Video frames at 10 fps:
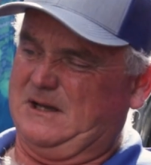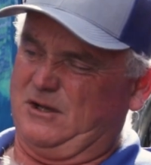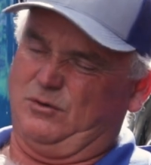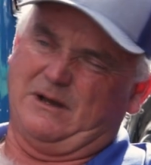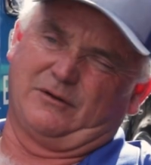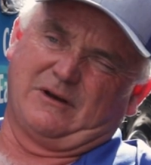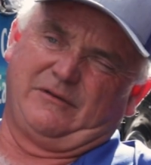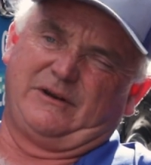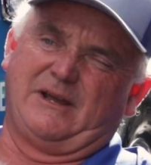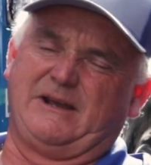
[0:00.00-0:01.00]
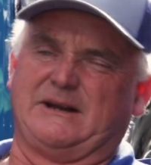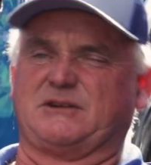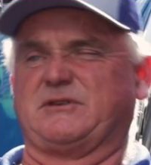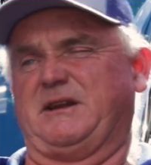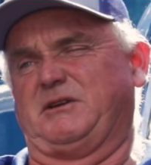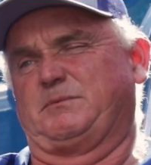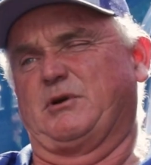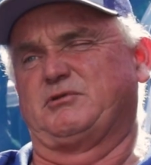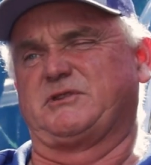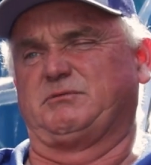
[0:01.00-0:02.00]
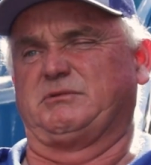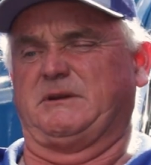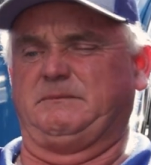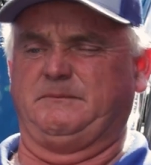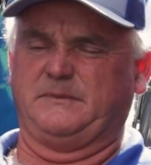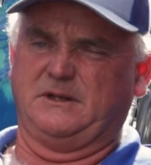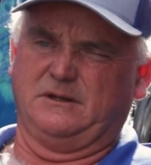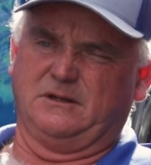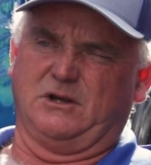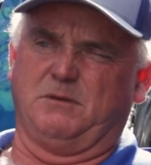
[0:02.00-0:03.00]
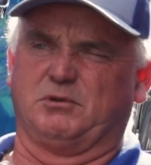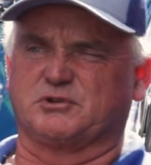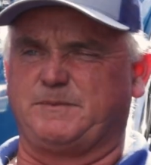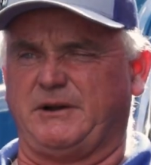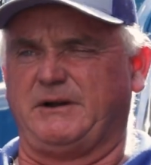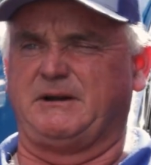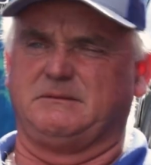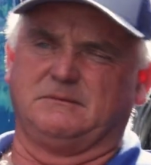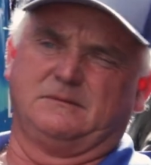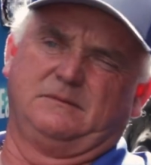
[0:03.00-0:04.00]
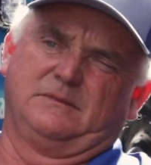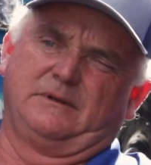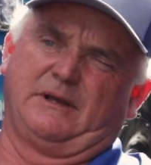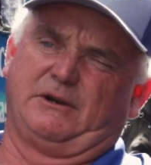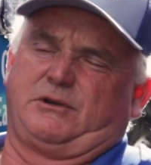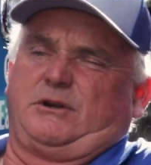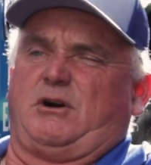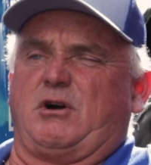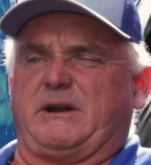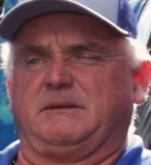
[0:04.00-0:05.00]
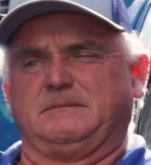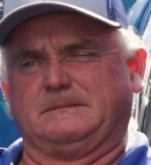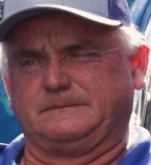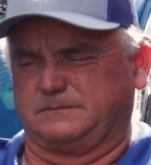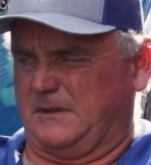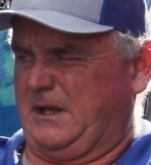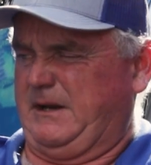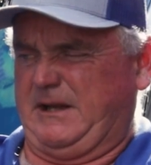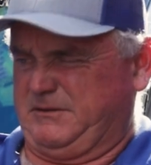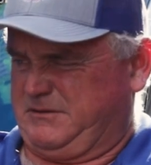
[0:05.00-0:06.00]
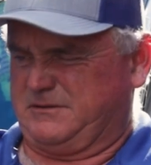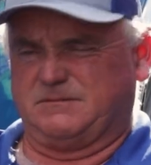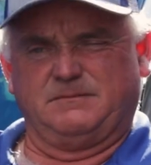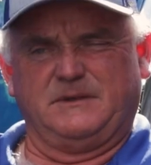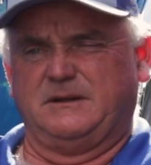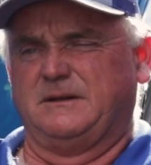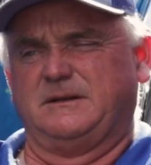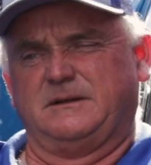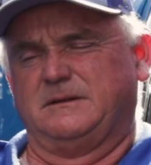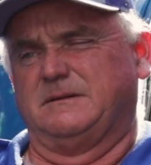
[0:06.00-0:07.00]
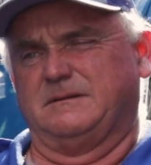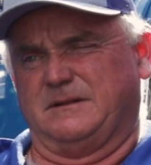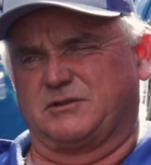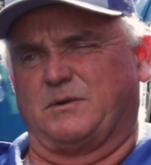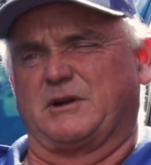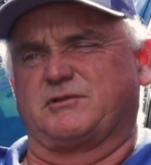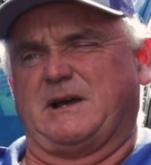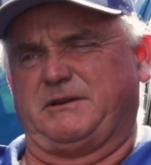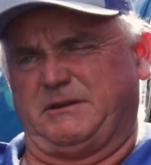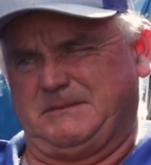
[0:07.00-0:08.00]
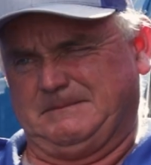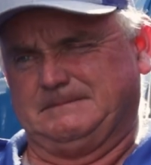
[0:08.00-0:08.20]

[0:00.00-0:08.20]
I go out there every day and I try to approach it with a humble spirit and a good heart, and that's what I try to do.